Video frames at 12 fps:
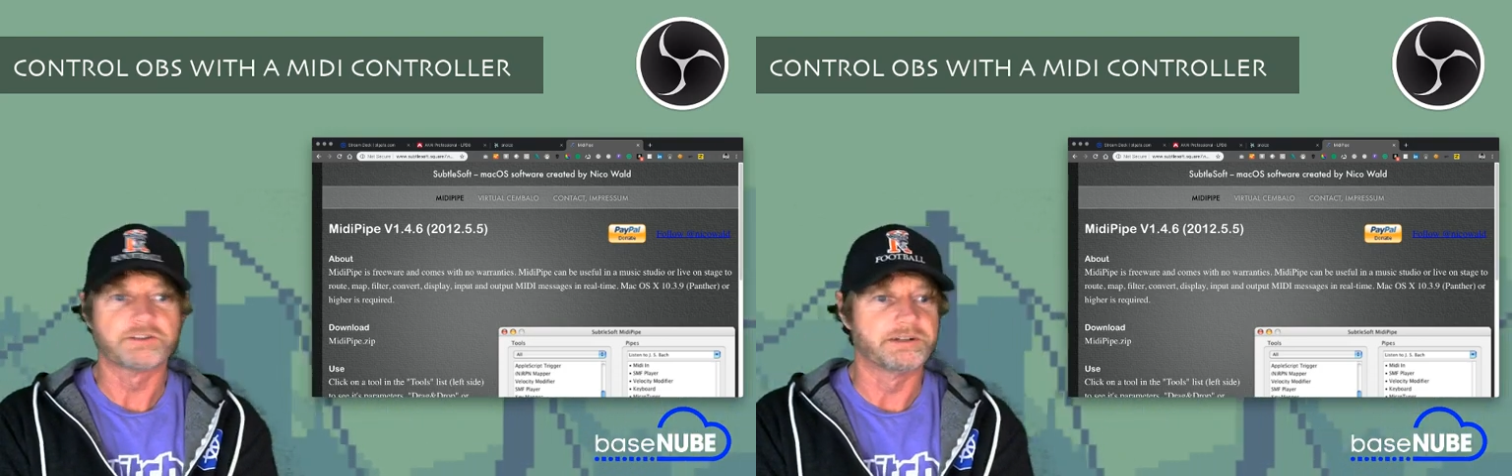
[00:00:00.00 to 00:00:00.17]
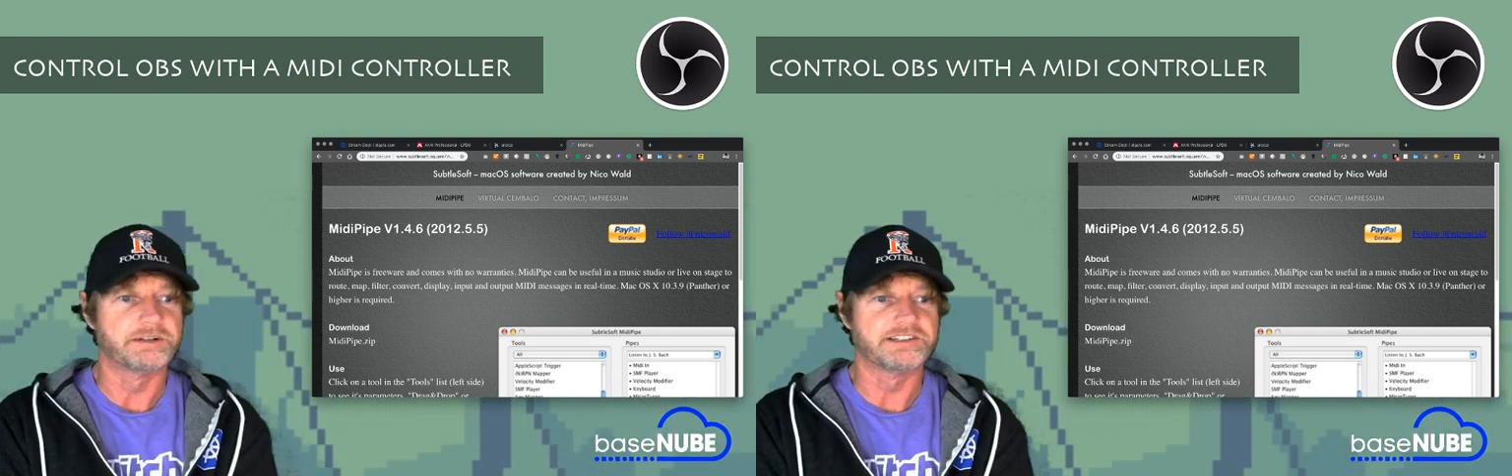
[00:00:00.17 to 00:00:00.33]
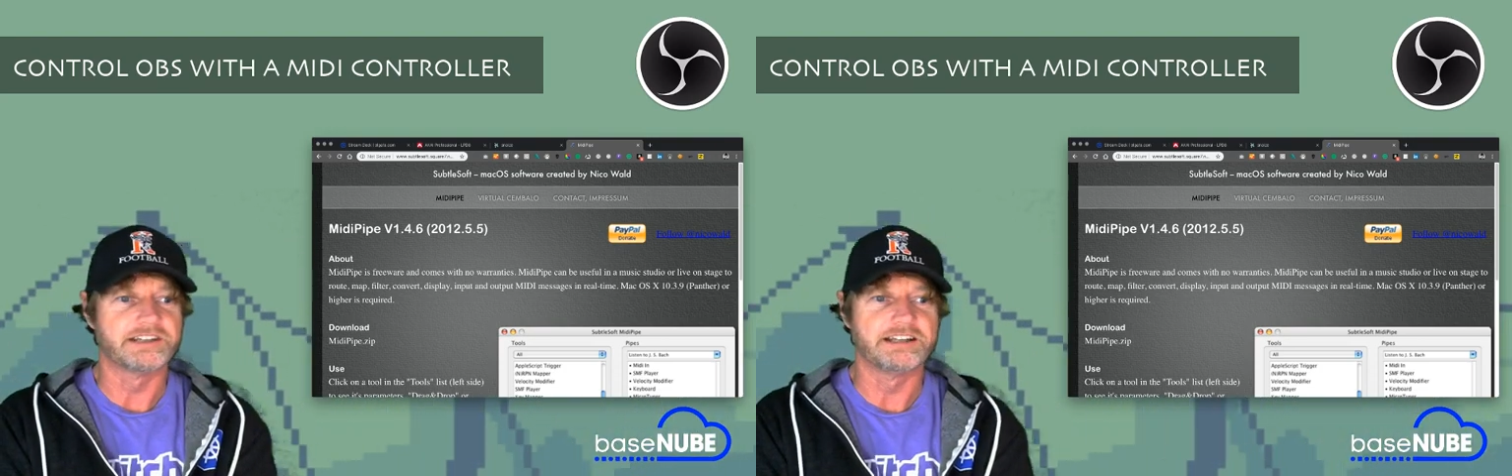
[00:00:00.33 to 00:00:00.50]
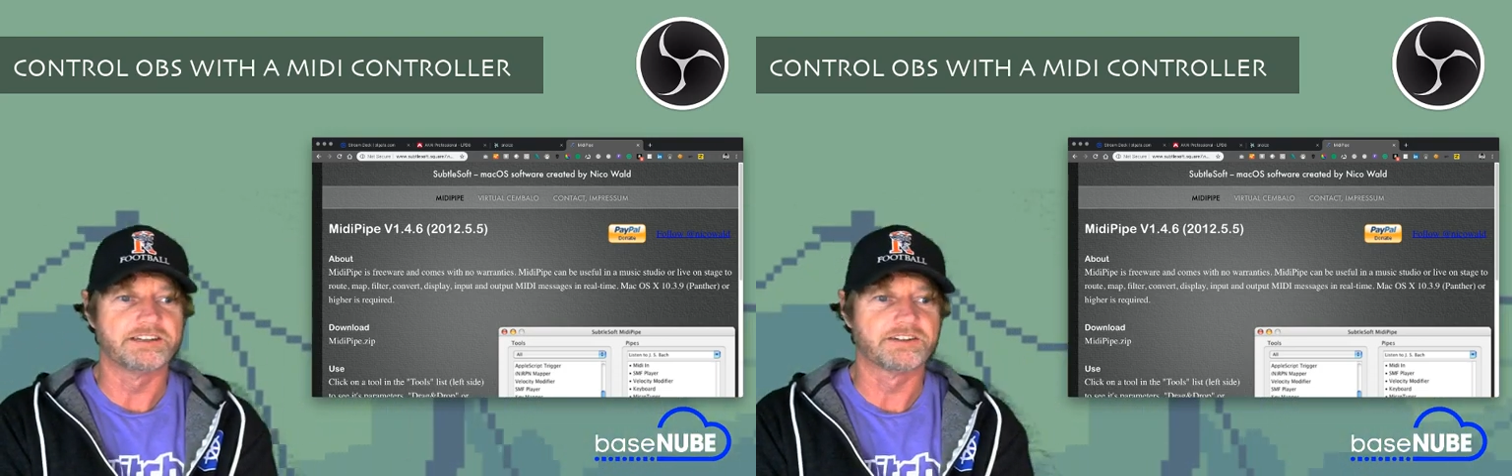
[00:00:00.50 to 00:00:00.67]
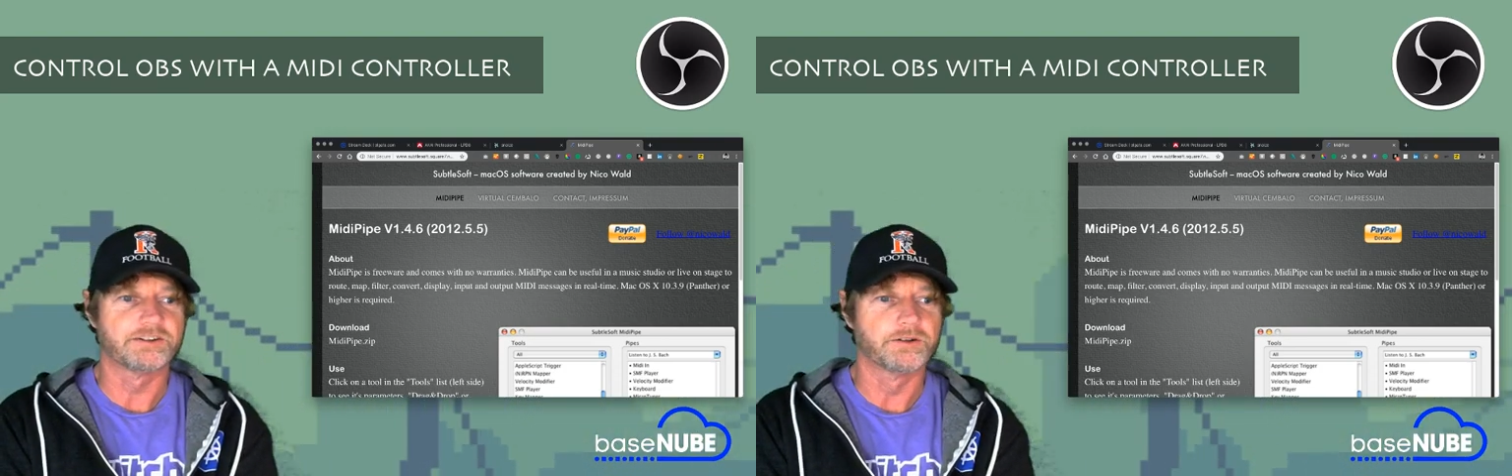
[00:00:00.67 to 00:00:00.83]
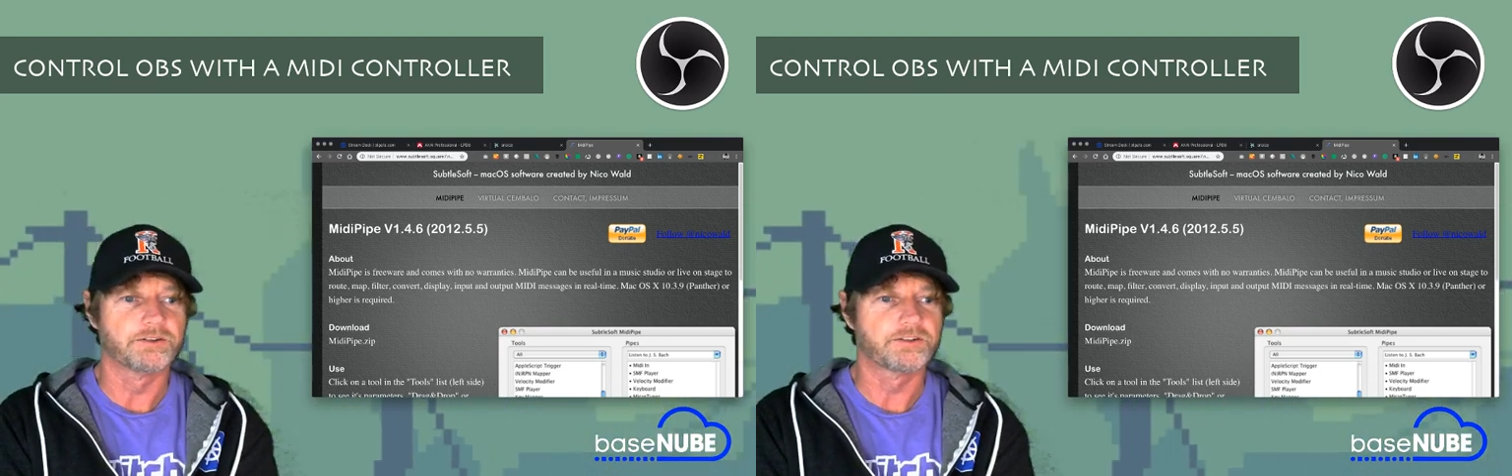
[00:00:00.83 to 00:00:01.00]
my scenes the
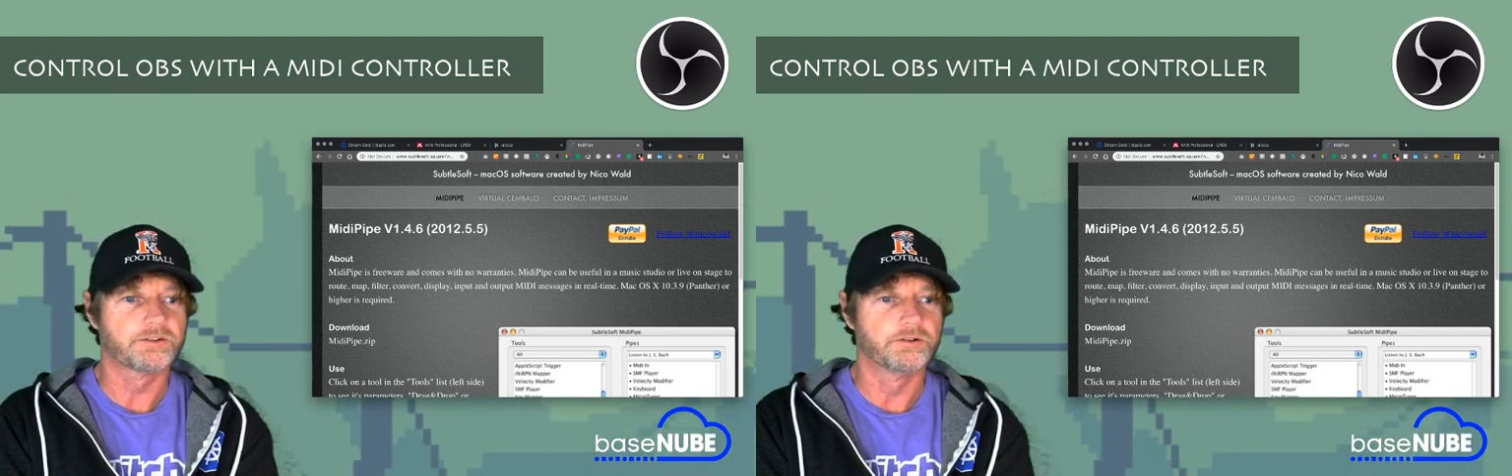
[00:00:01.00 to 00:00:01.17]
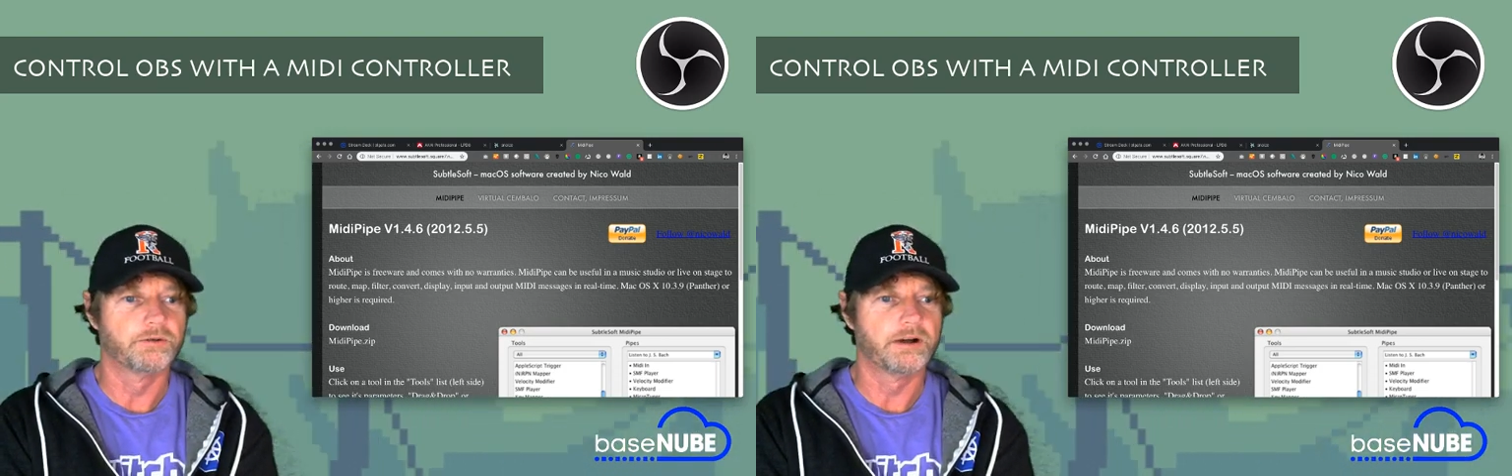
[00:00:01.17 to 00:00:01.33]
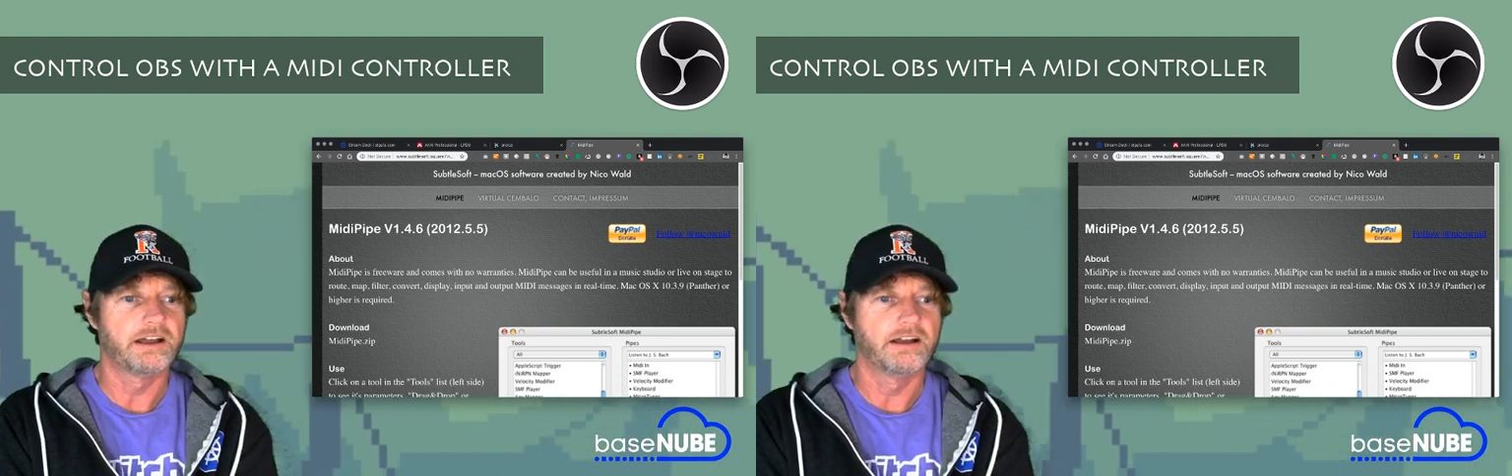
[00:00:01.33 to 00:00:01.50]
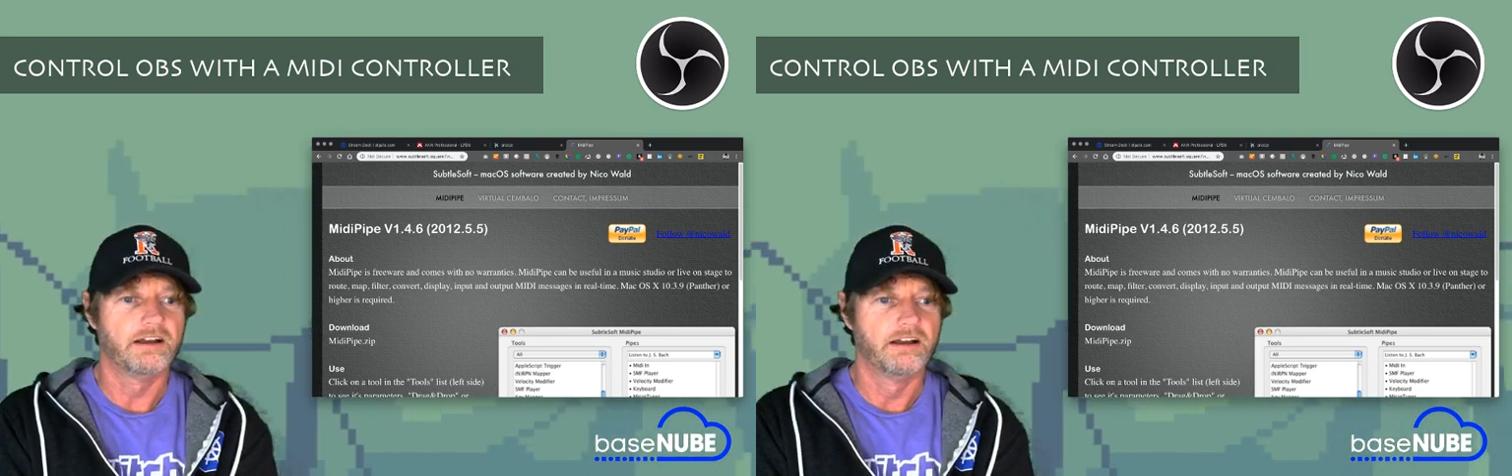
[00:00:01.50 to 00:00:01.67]
old school way,